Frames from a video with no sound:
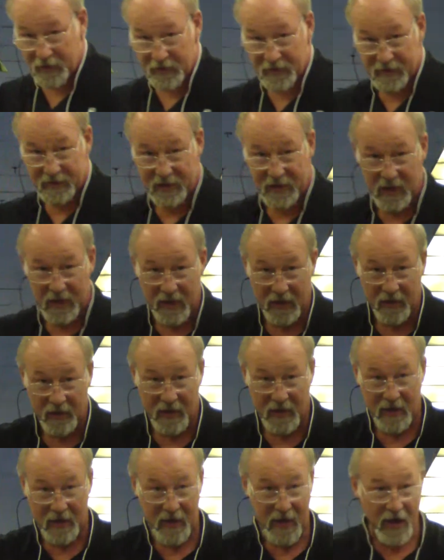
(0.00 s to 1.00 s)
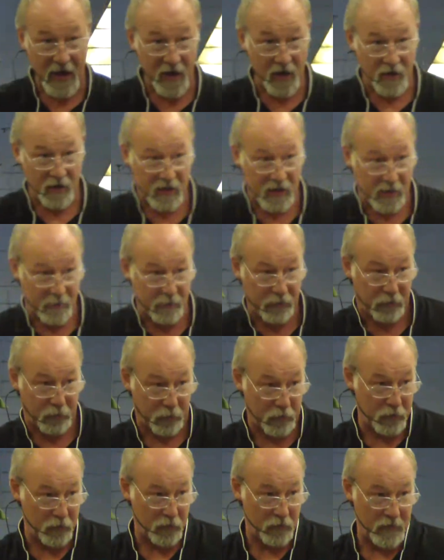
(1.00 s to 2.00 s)
to see that hair come
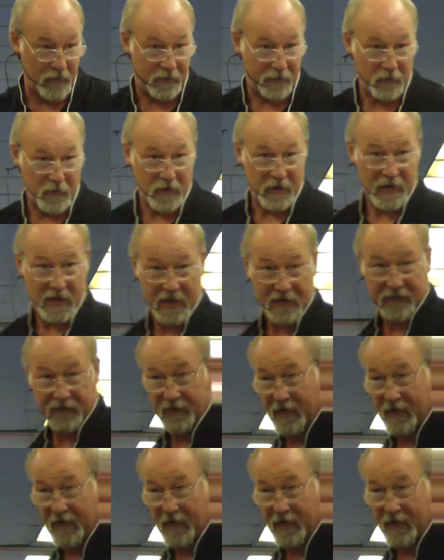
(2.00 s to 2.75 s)
through the front of that